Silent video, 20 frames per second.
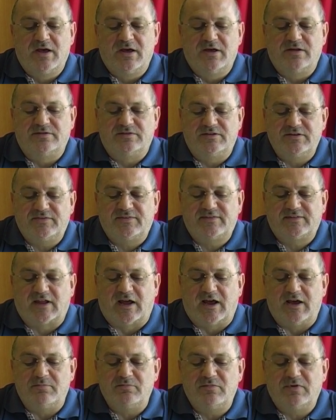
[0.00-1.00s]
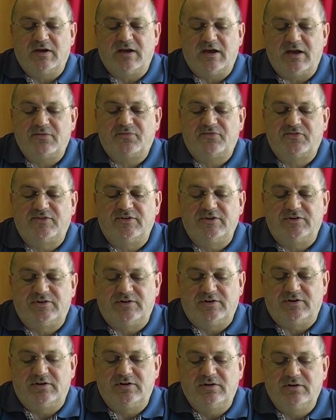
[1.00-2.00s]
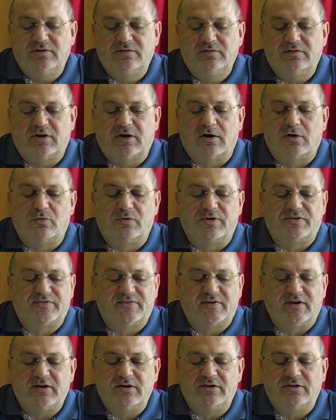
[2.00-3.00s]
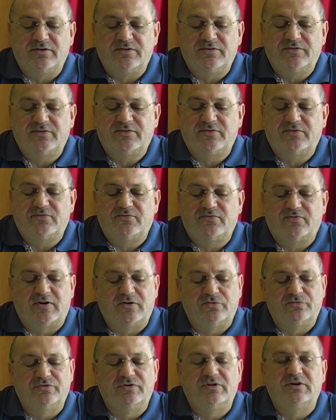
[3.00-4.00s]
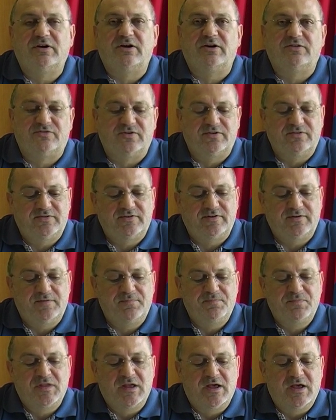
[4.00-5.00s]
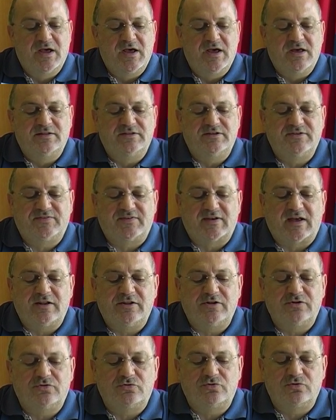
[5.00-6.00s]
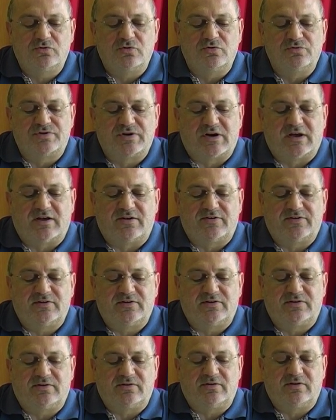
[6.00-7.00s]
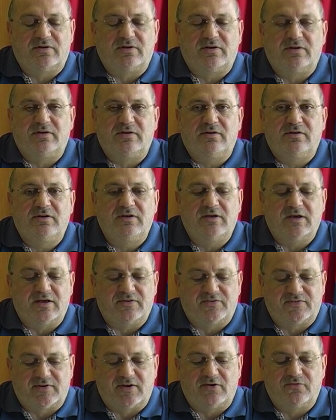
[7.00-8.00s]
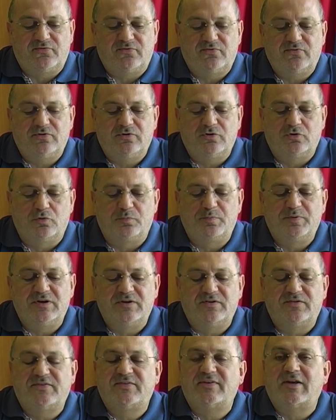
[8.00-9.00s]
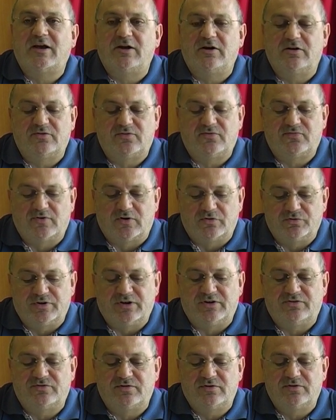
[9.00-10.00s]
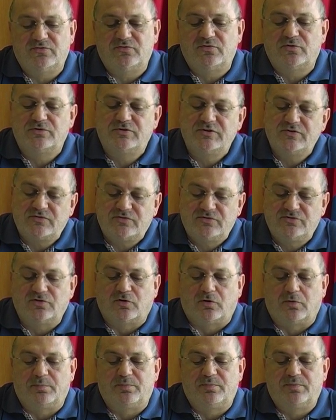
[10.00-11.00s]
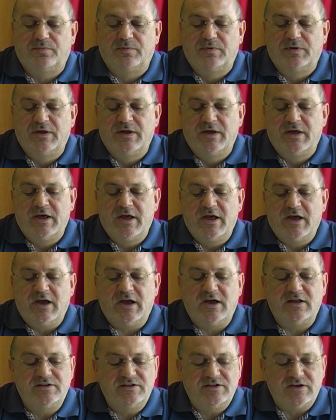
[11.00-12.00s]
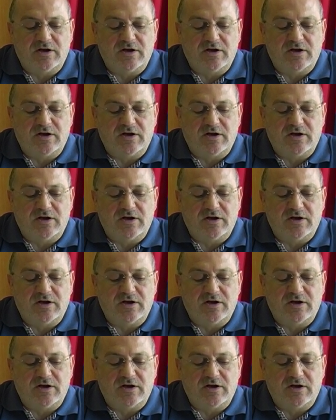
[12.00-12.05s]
This time, FCT, our science funding agency, decided to contrast ESF, European Science Foundation, for this job, and the